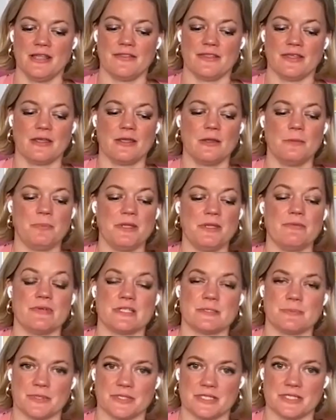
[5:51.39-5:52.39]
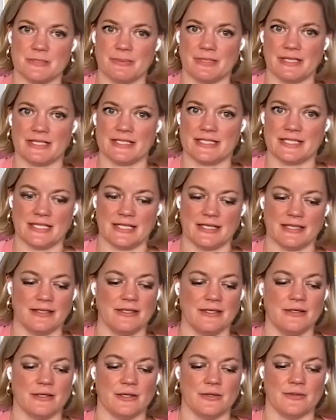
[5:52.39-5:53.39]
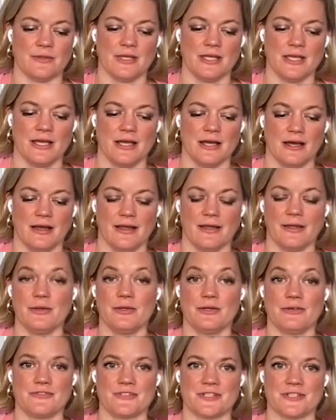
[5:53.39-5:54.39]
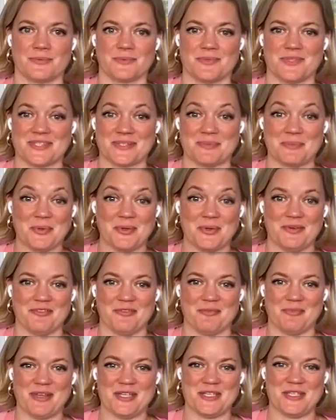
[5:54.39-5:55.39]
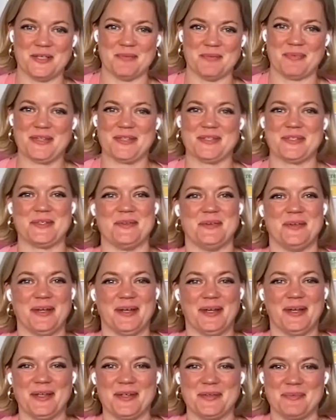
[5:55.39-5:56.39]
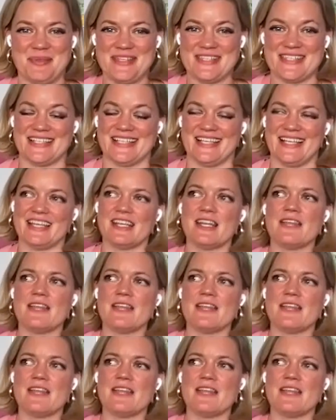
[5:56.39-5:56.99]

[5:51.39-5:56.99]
There could be responsibility and, you know, I could have done with some more information a bit sooner, admittedly.